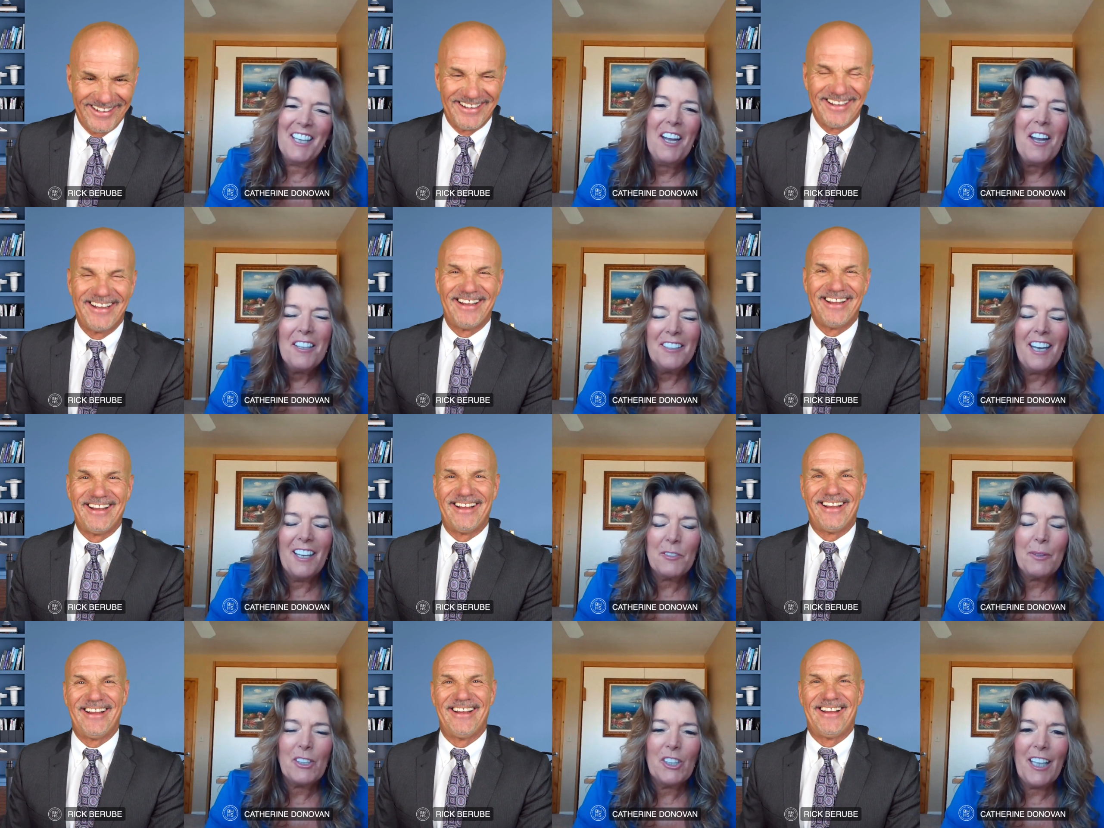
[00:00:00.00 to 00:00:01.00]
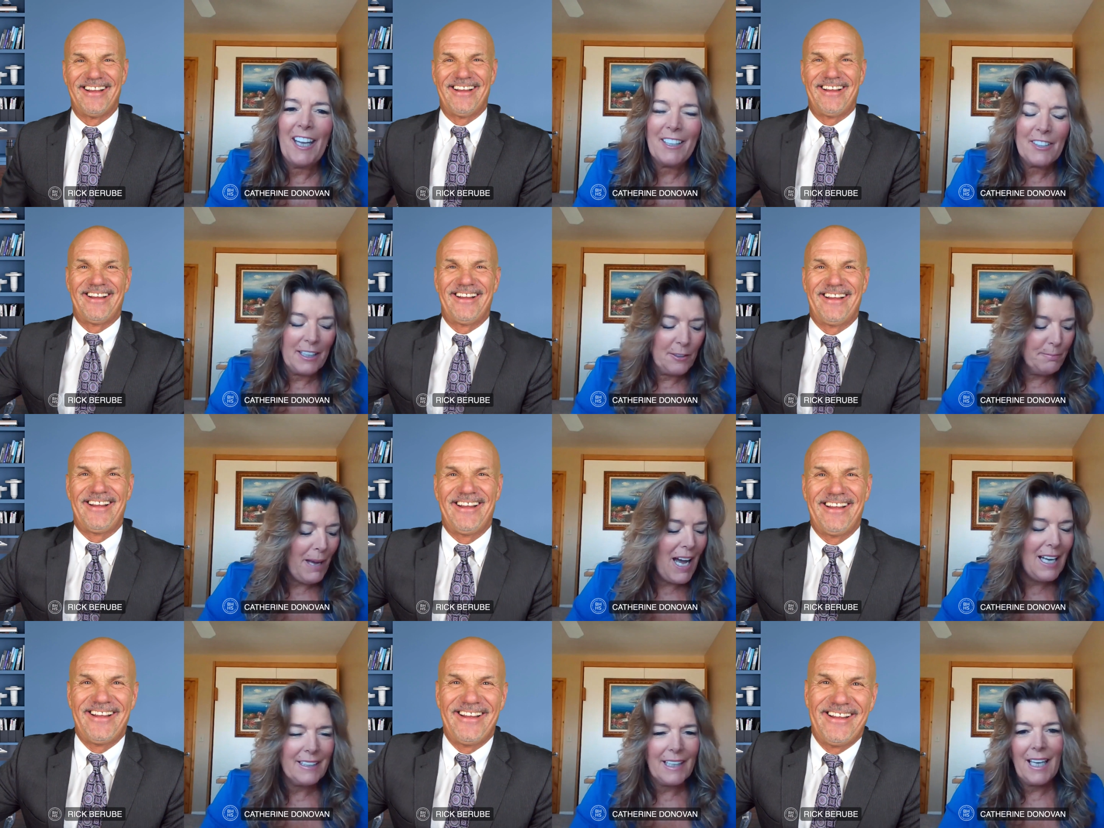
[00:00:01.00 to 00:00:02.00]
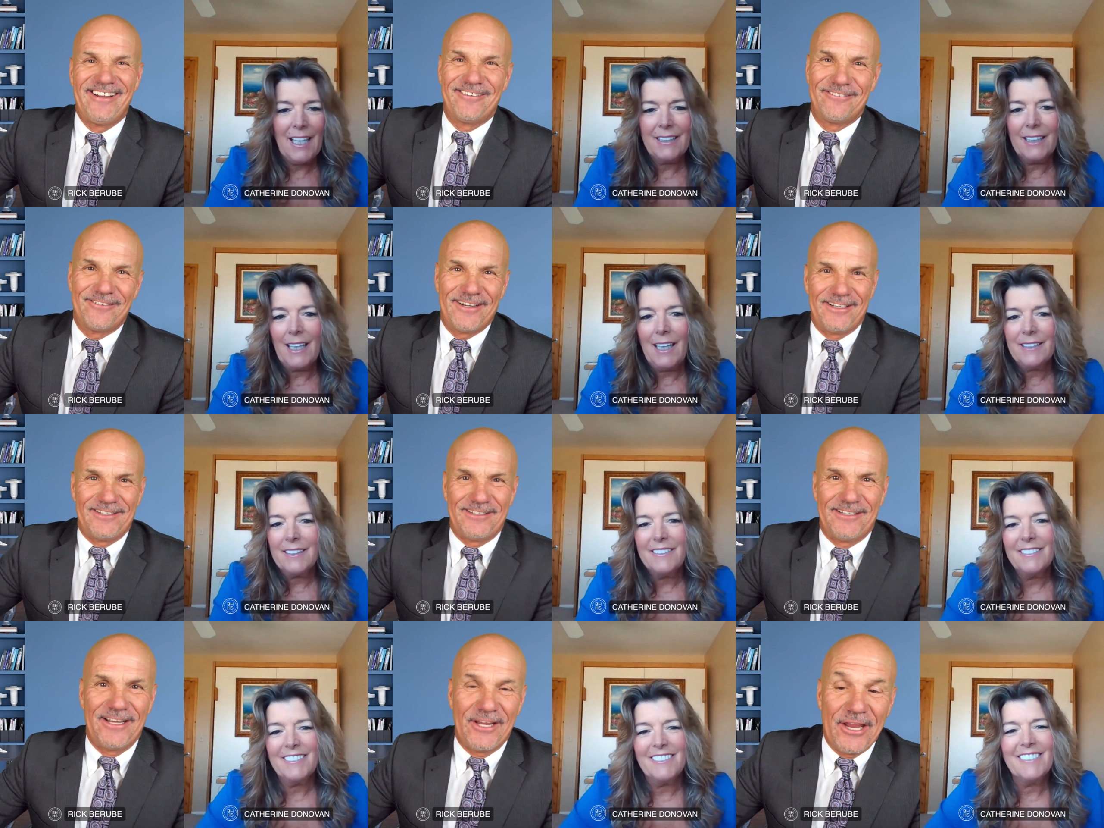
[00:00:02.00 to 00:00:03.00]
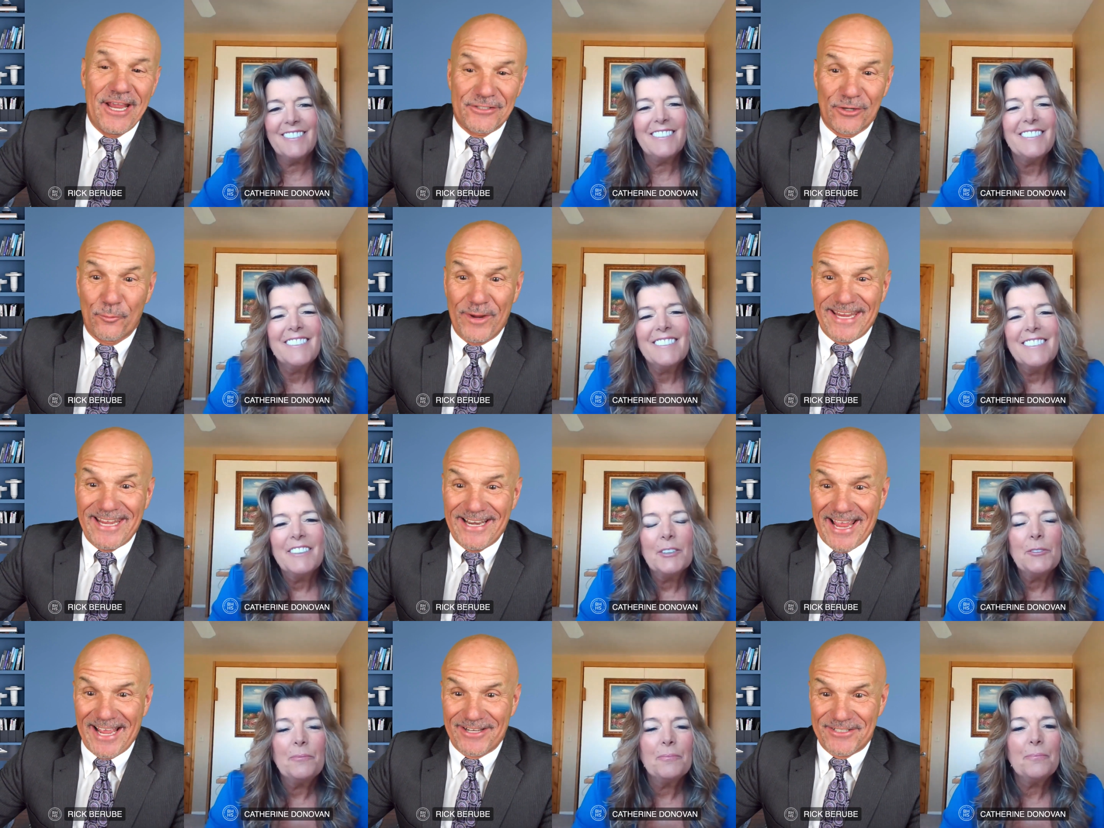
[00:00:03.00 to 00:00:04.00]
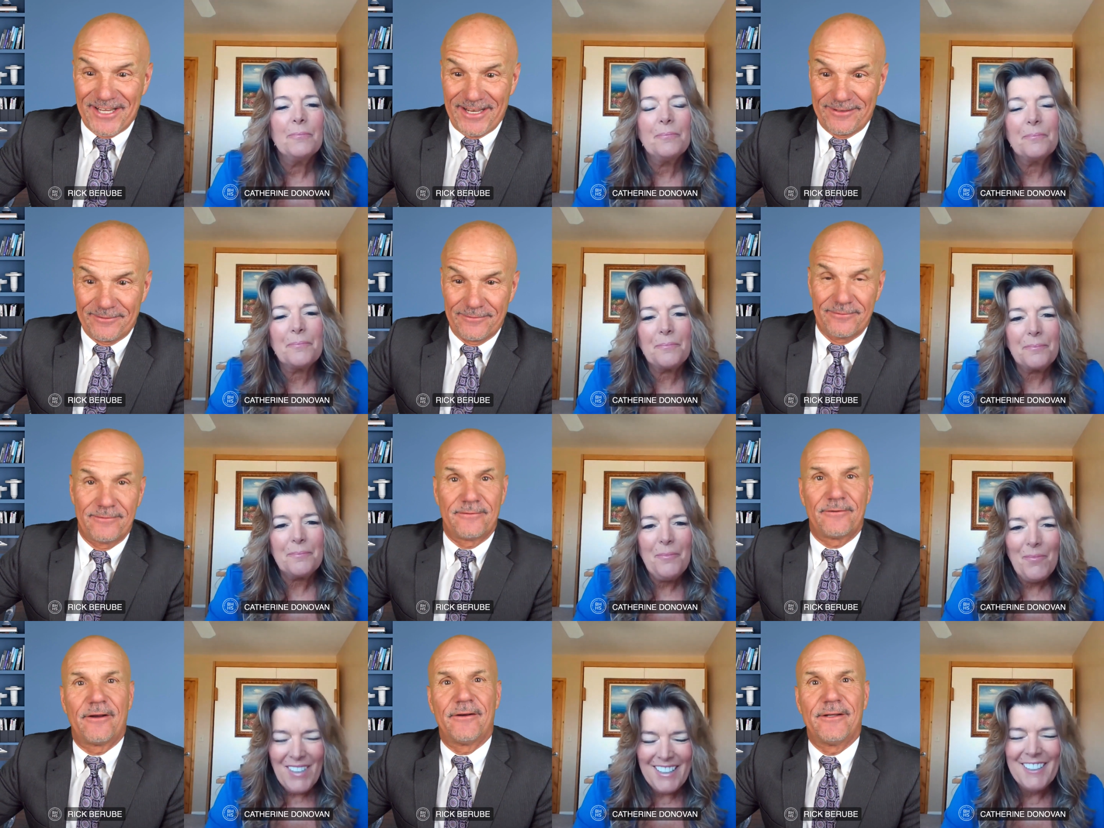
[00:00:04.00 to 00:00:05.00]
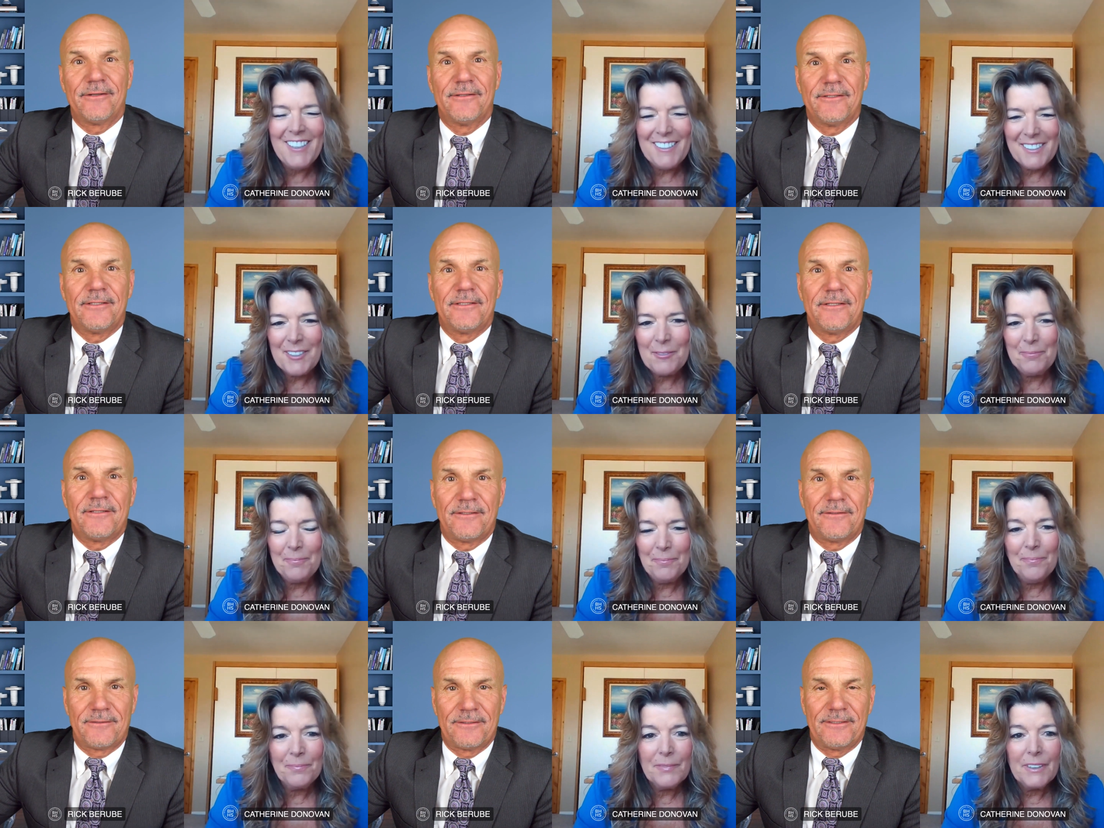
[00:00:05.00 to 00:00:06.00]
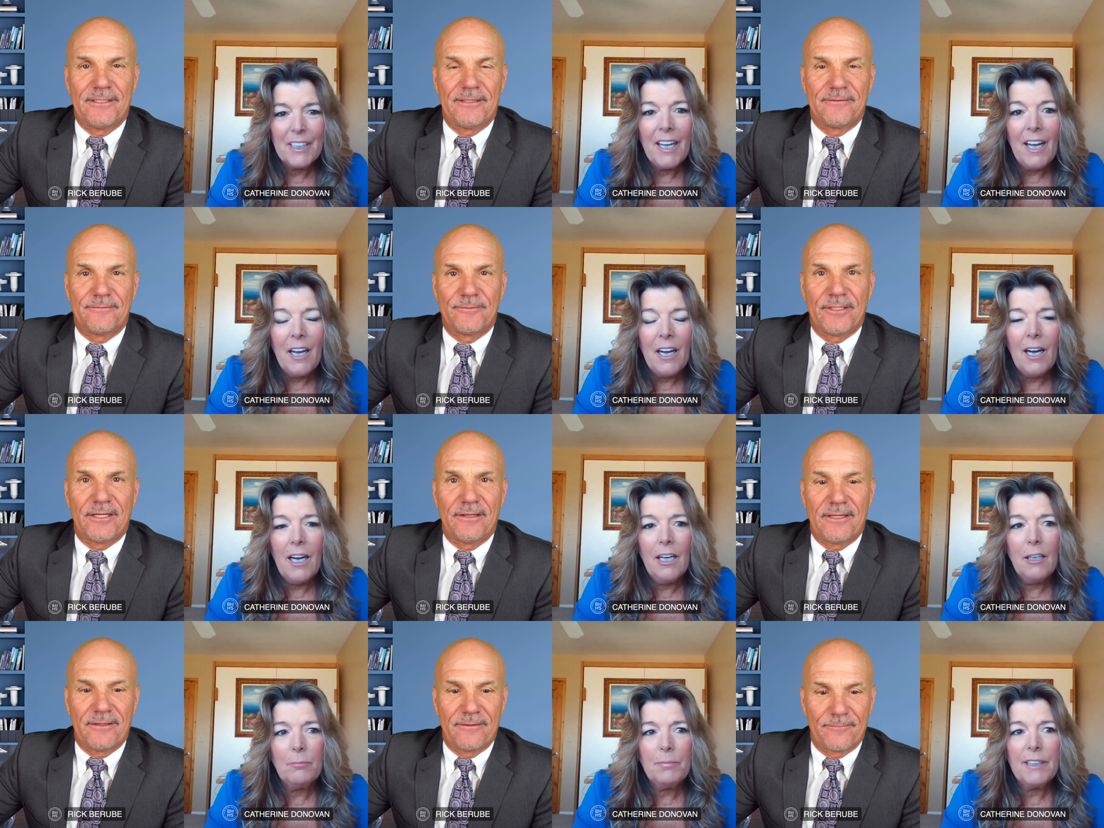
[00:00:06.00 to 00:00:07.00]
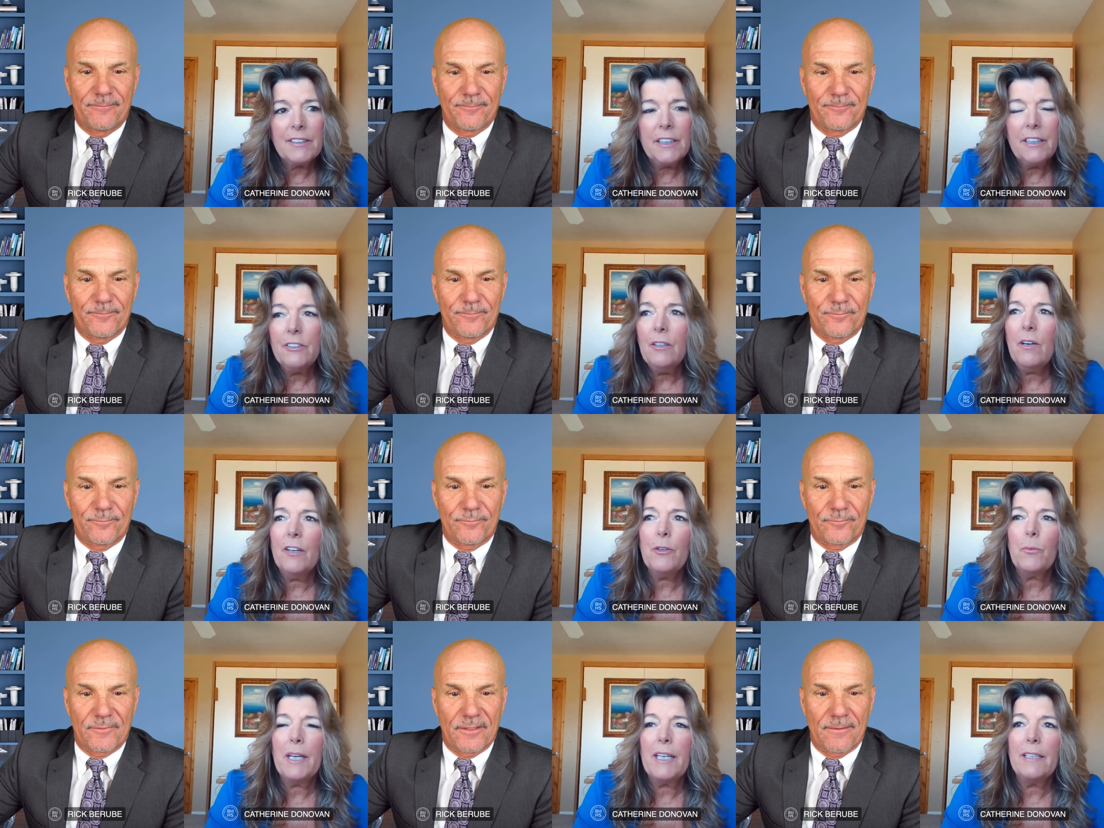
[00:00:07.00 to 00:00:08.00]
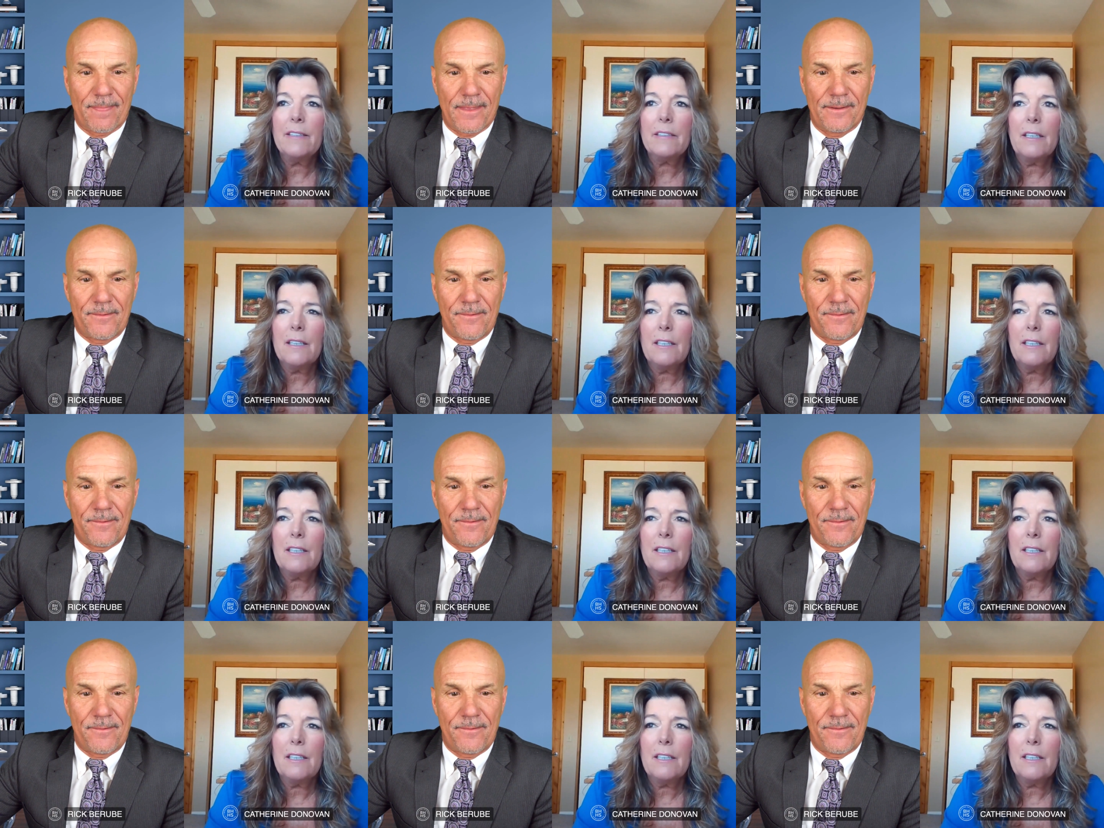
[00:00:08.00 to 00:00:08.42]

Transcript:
Speaker 1: yeah. yeah, especially the accent. Pac the Conrad.
Speaker 2: Right. He has a wicked accent. All right. He does. Mm-hmm. Yeah.
Speaker 1: Um, but uh, no, other ways.